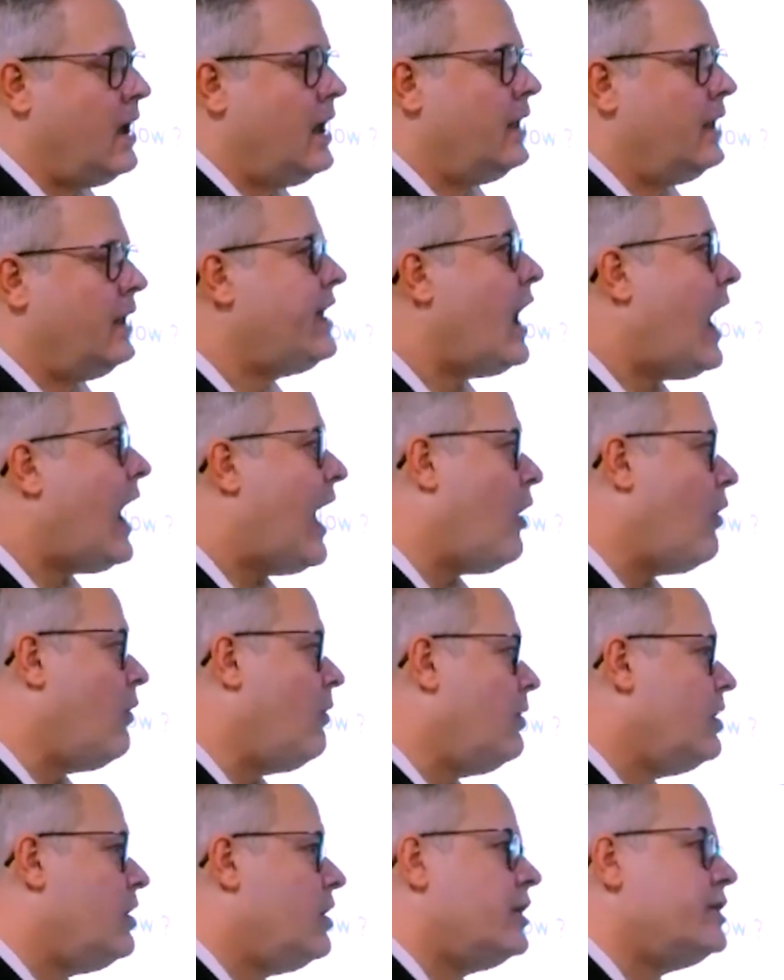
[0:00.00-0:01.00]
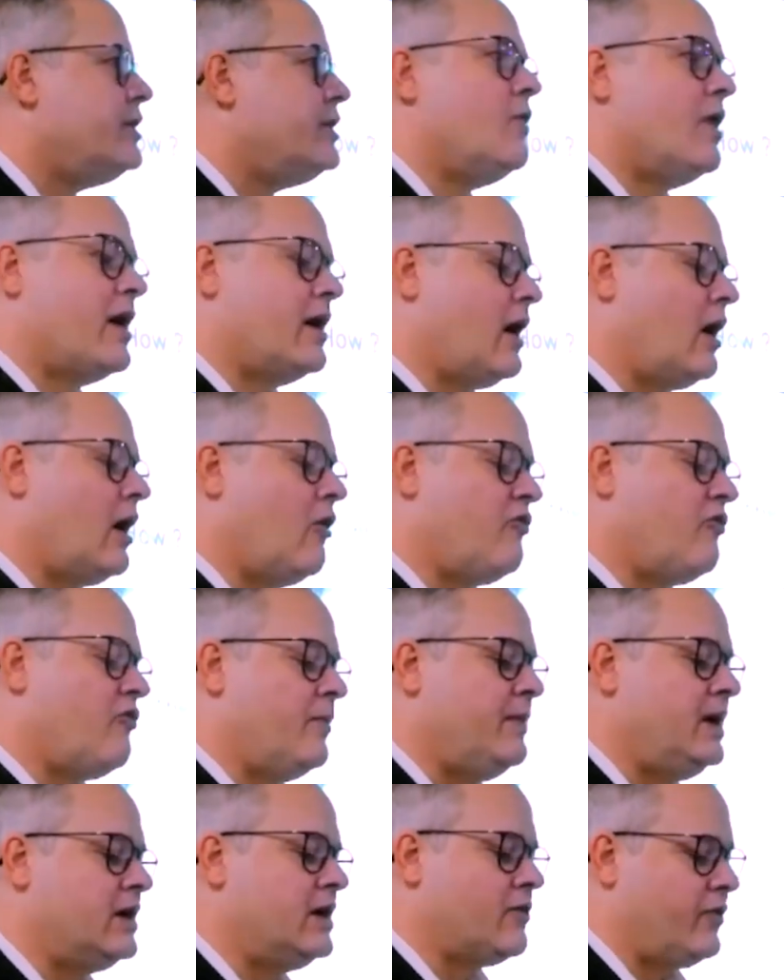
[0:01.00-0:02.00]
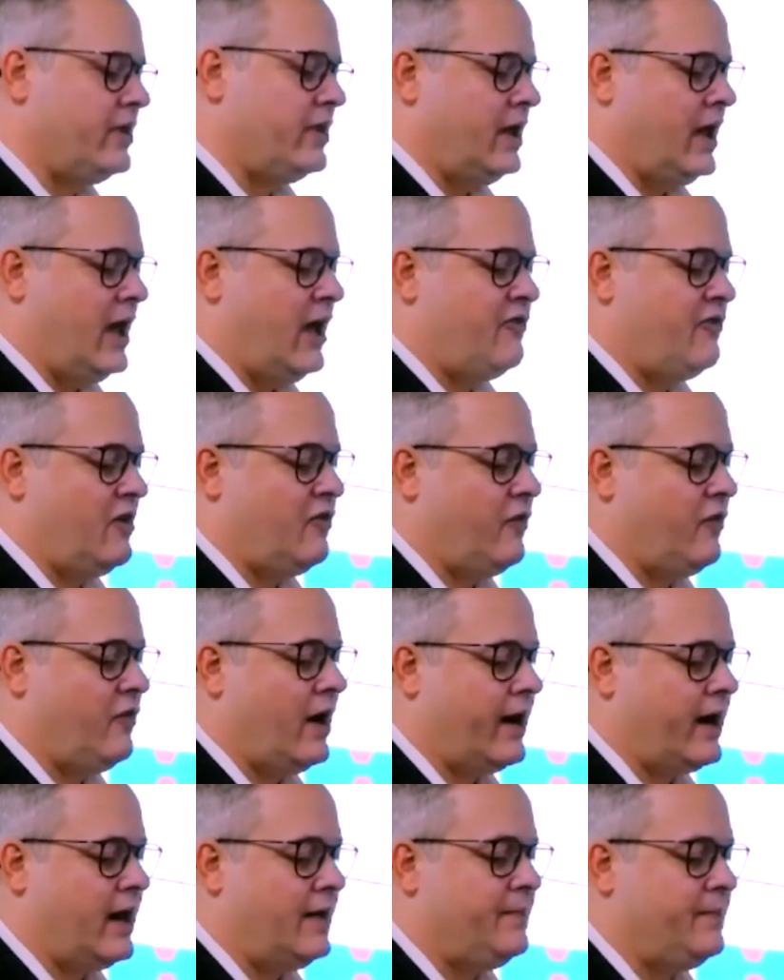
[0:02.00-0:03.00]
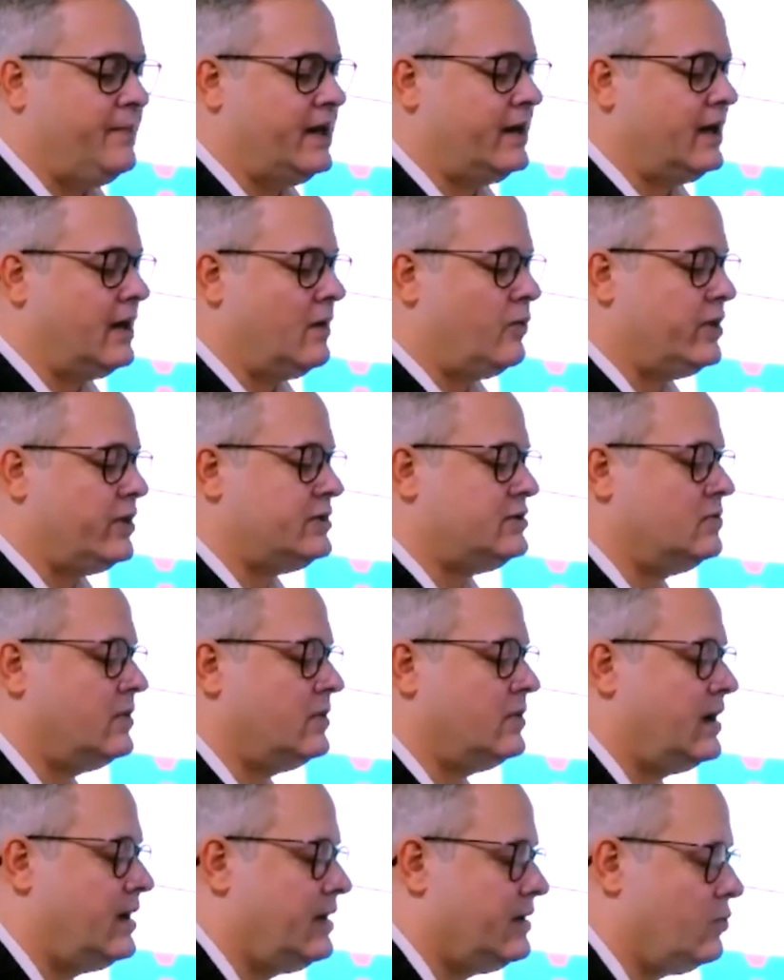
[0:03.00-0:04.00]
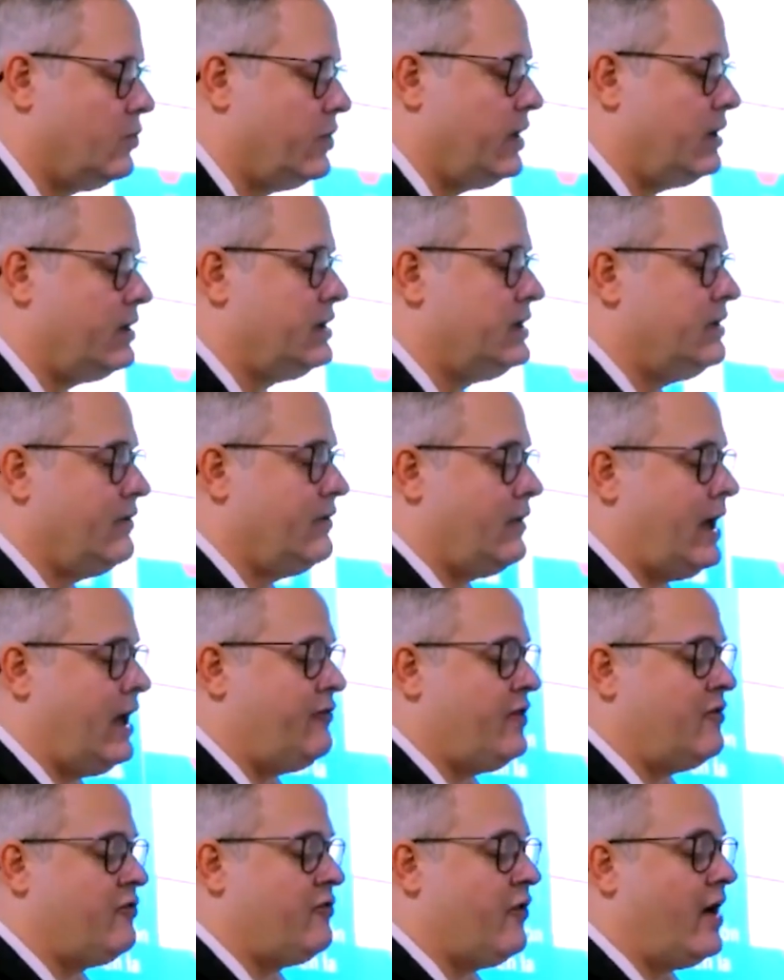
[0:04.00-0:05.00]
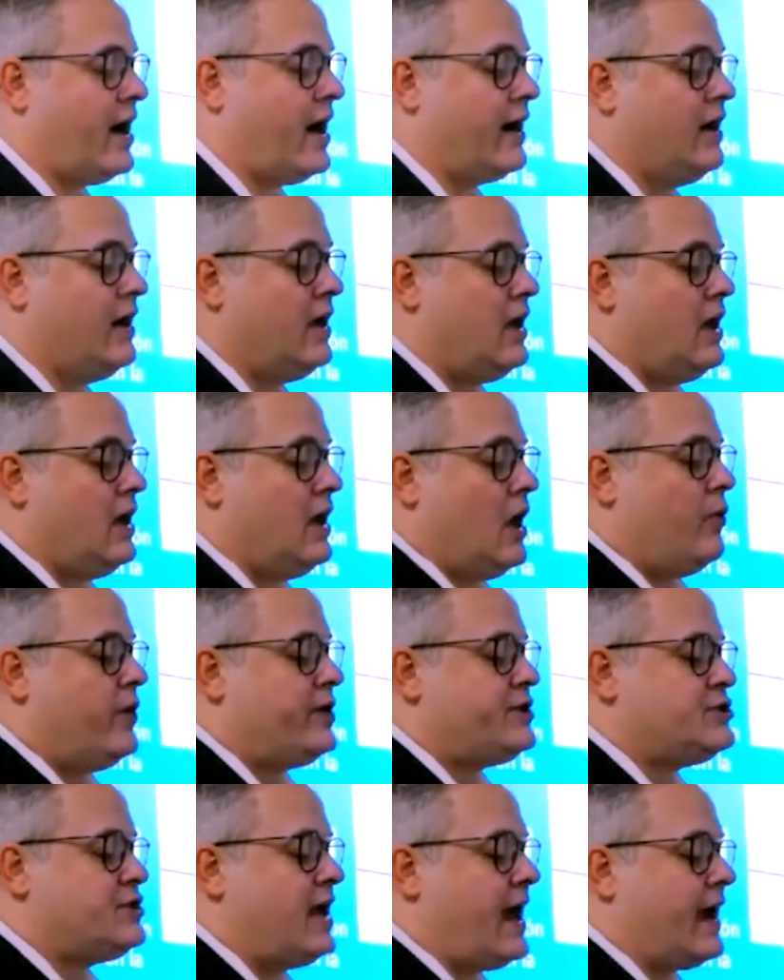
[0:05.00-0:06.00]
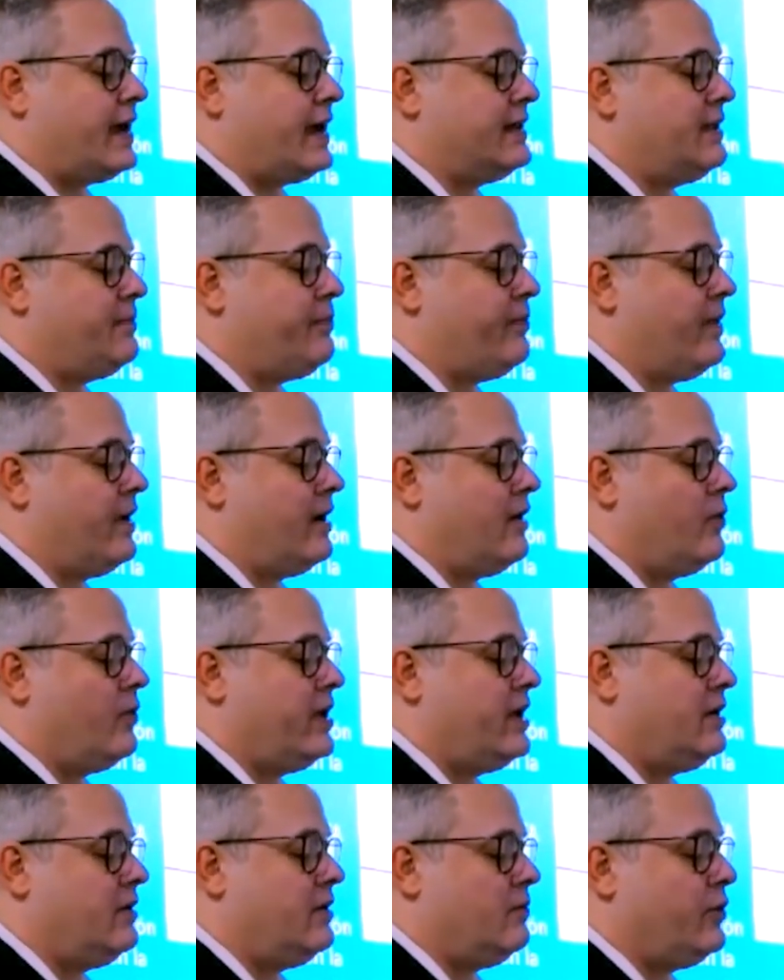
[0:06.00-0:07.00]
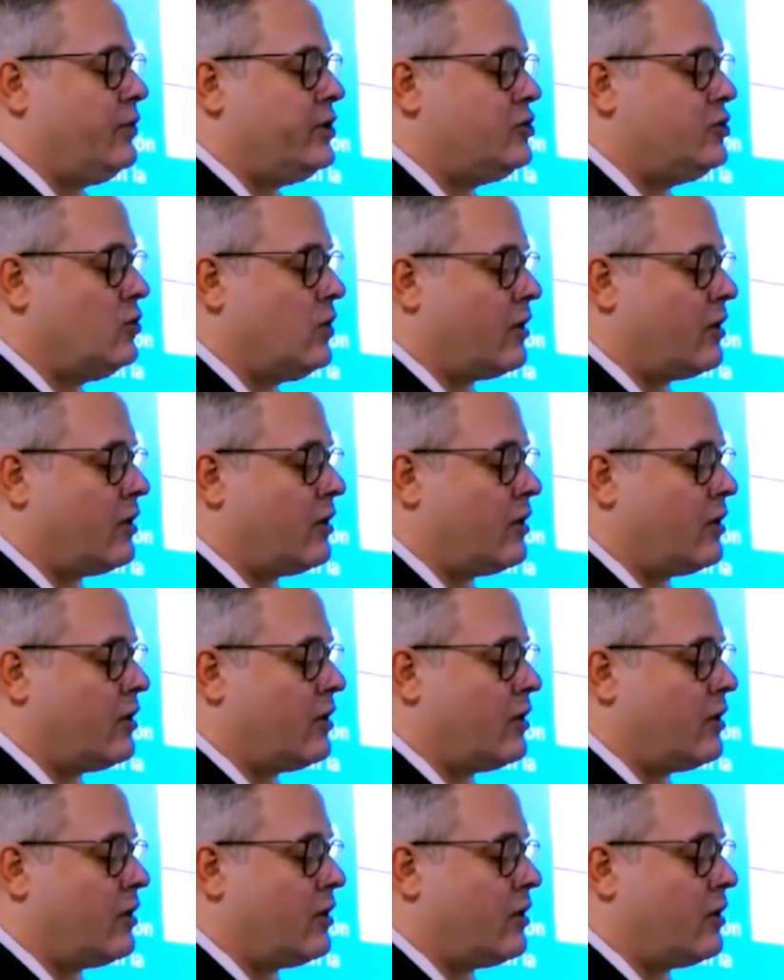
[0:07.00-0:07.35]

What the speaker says: The how, you are all familiar with the FFR. I mean, FFR, we check, we do a